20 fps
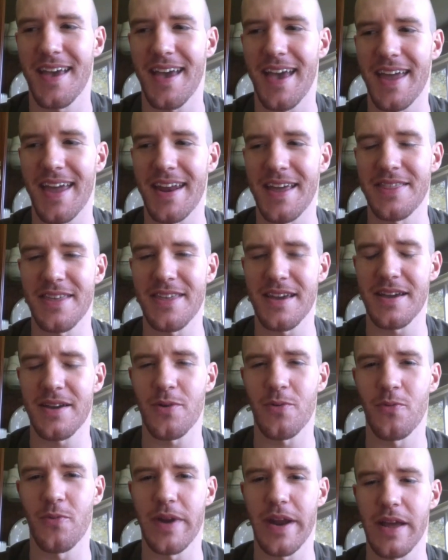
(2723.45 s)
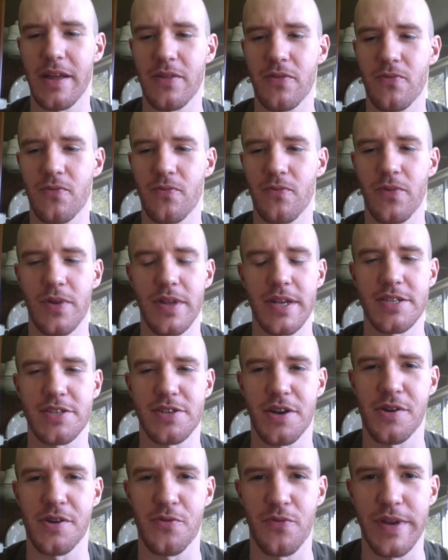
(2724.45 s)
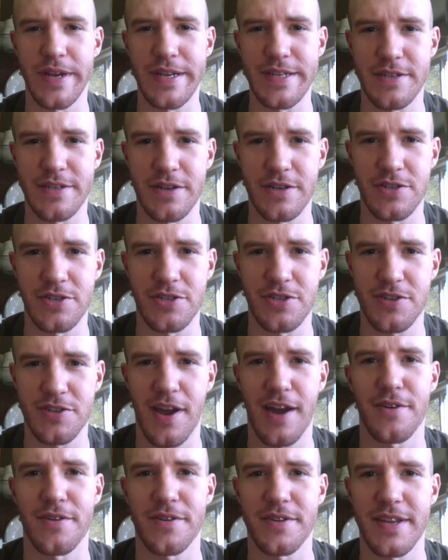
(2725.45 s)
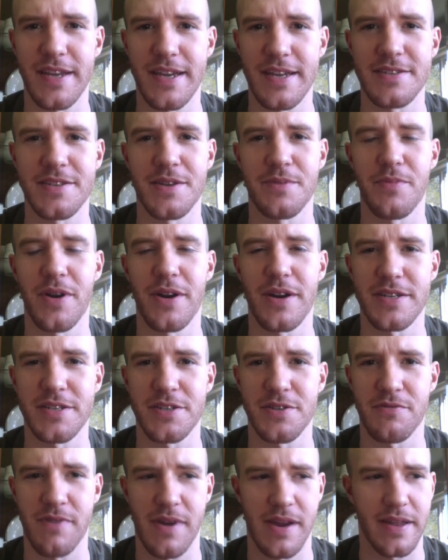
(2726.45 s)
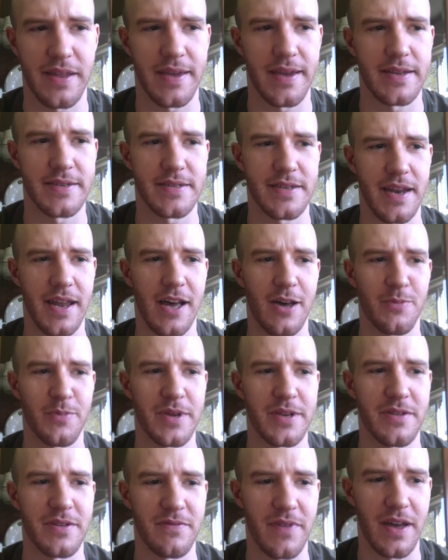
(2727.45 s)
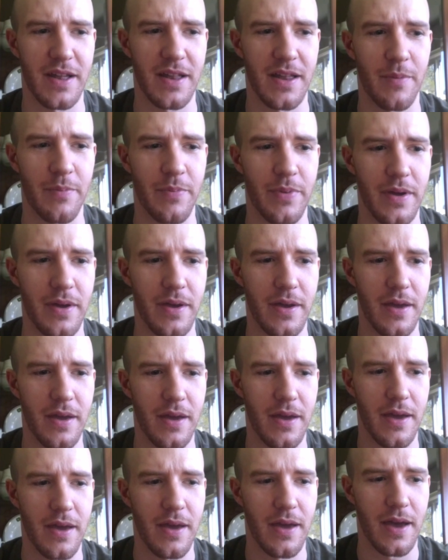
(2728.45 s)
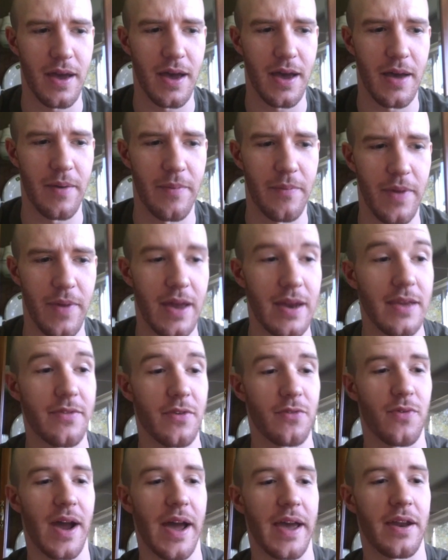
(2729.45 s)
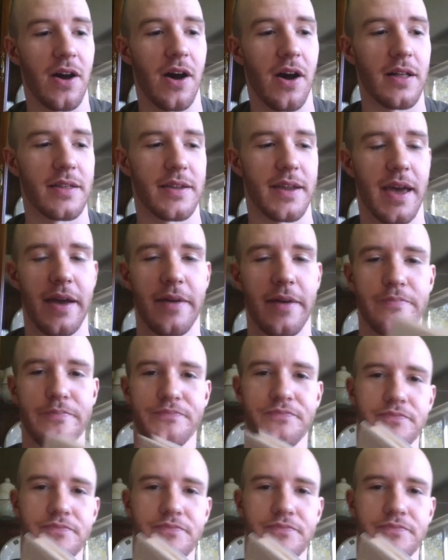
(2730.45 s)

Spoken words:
And I think when I really started to research Socrates and Marcus Aurelius, it helped me develop, and even Ryan Holiday,